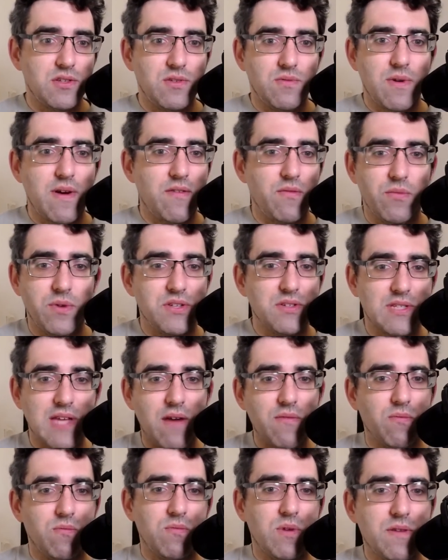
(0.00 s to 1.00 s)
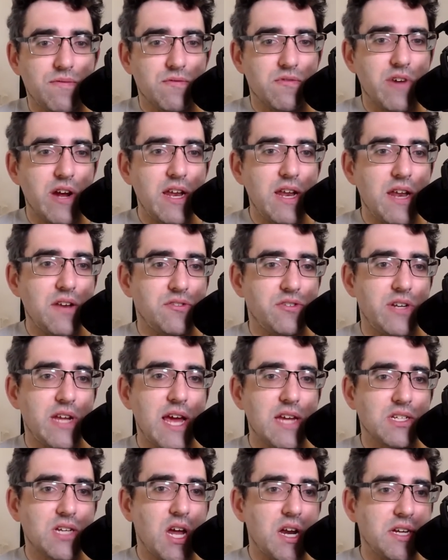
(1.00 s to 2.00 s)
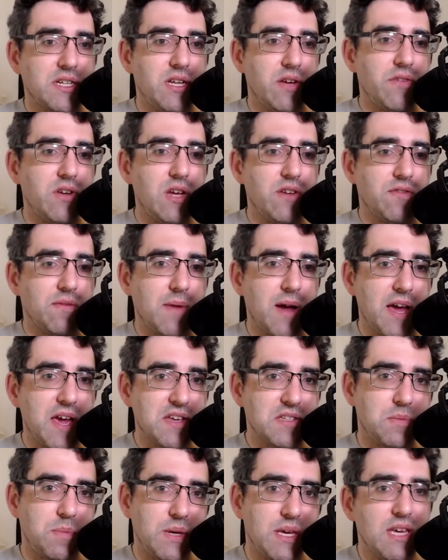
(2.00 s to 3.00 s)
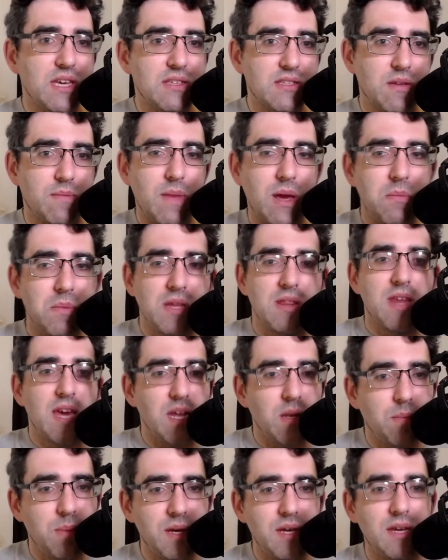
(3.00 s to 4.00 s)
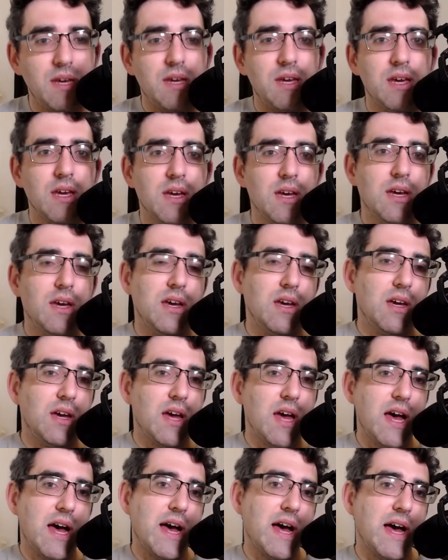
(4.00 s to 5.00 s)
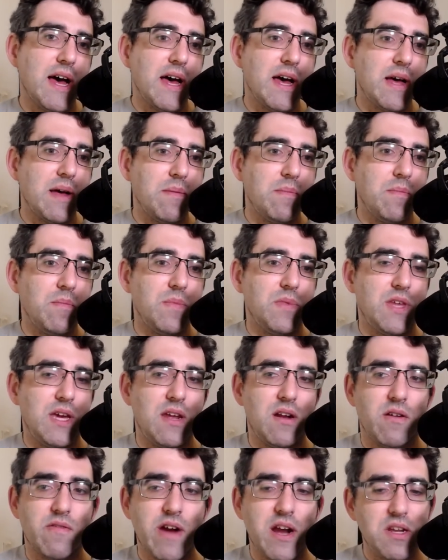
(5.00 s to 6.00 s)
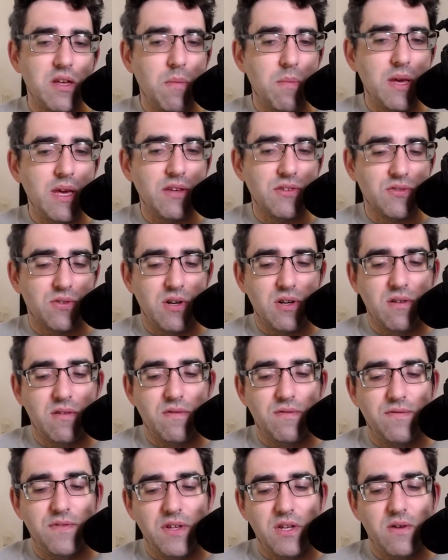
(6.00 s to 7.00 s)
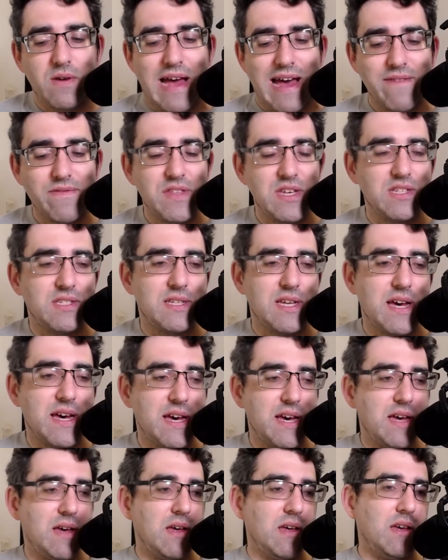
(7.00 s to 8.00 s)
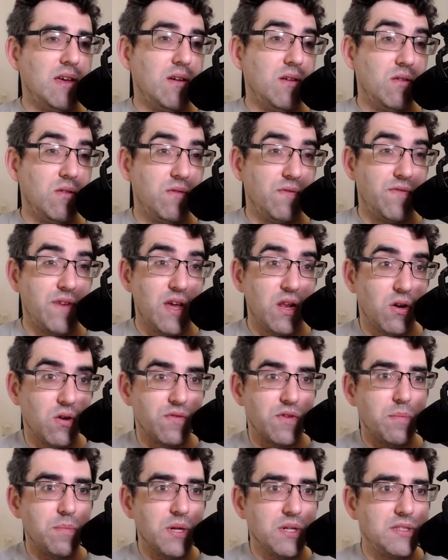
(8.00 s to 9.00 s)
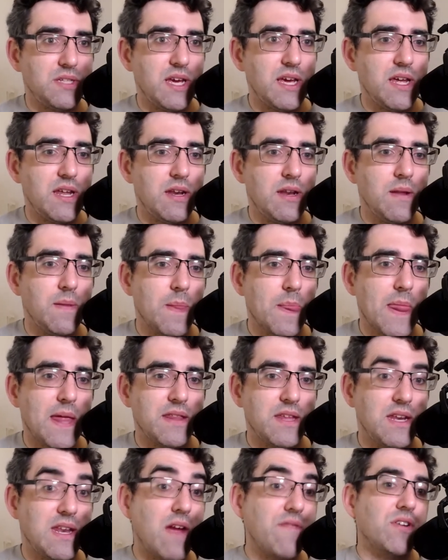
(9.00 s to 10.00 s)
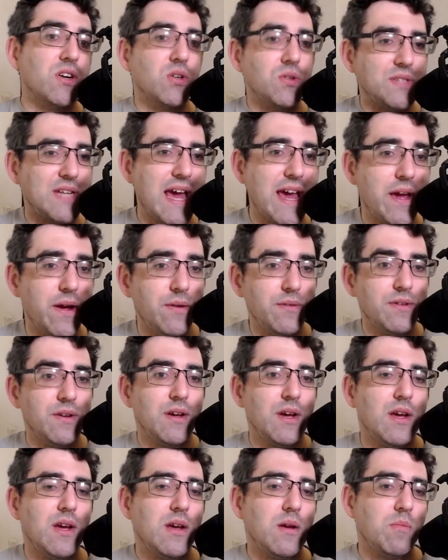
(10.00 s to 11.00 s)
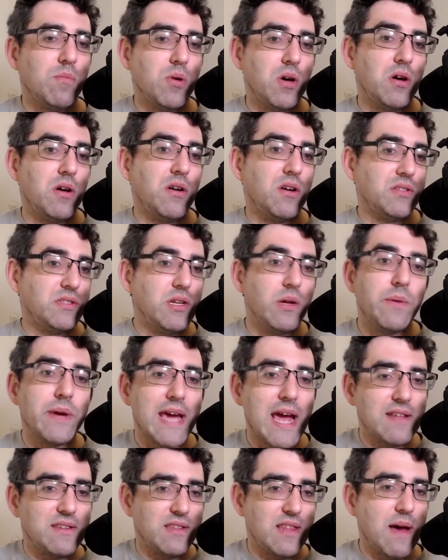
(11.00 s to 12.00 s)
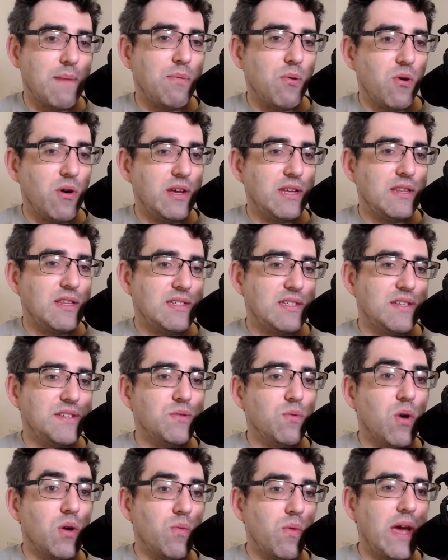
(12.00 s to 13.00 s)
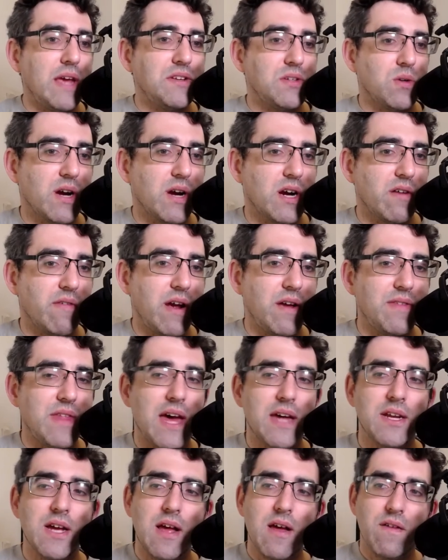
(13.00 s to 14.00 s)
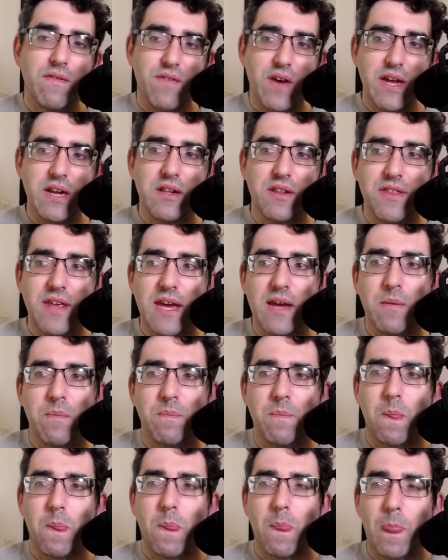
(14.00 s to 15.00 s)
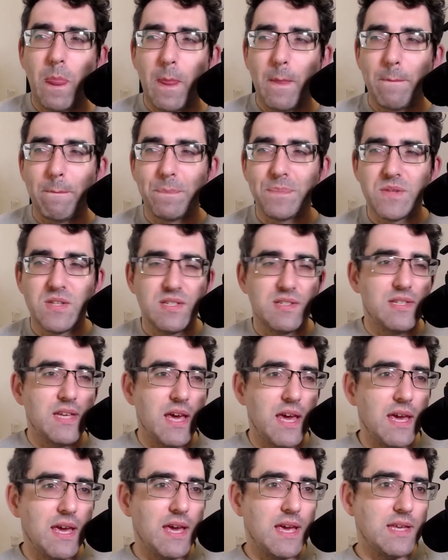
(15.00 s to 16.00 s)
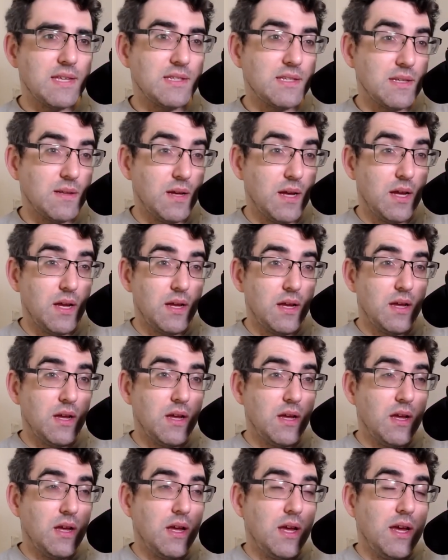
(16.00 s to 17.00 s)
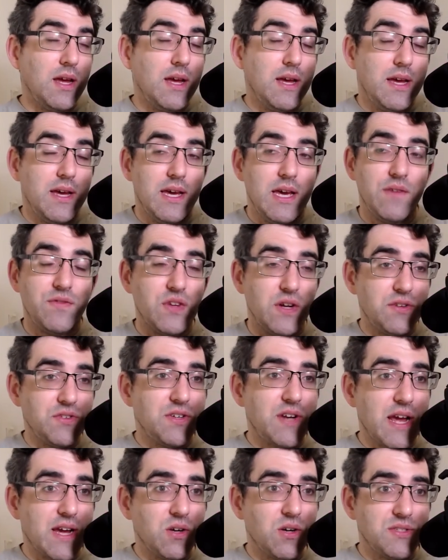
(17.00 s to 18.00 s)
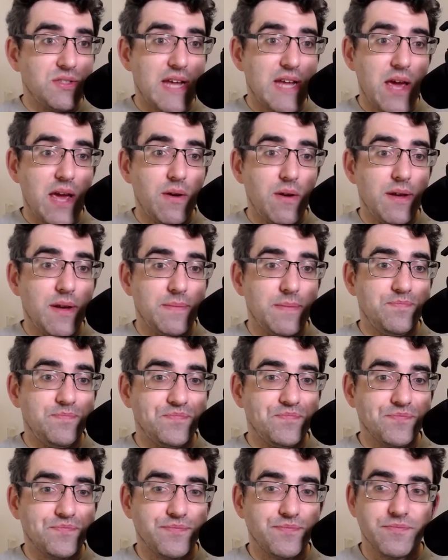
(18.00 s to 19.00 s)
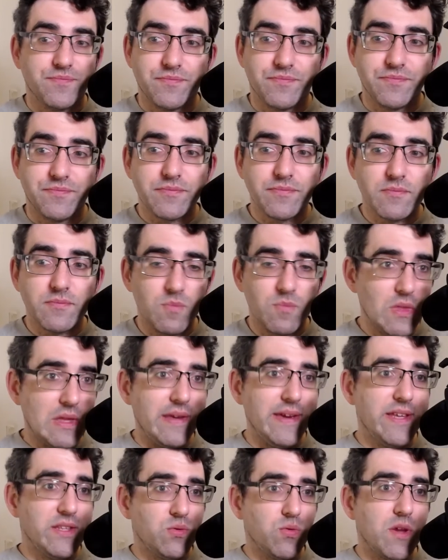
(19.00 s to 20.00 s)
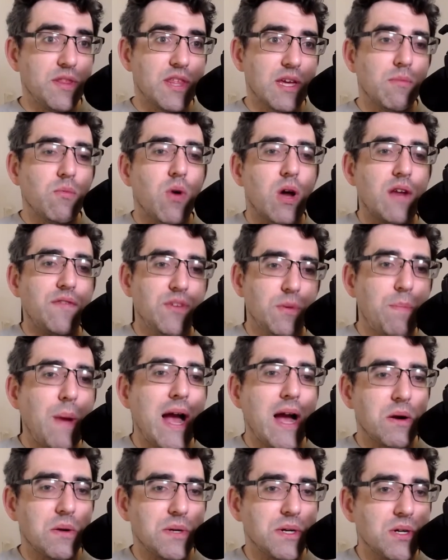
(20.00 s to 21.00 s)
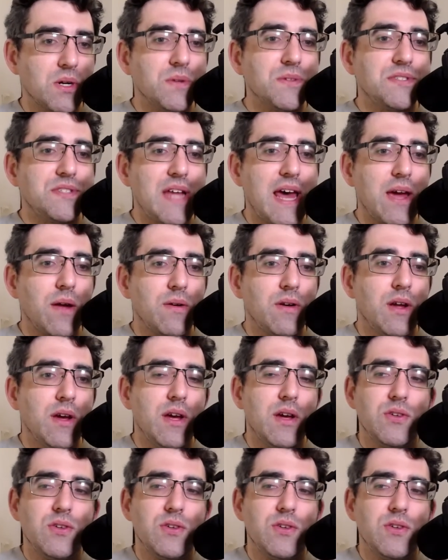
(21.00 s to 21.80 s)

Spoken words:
We just would have great internet connectivity from ISPs, and maybe they'd be, they'd already be sort of, have this failover built in and they'd never go down. But until we get to that point, this is one way to around that. Final thing to say is, if your internet goes down, it's one thing. What if your power goes down?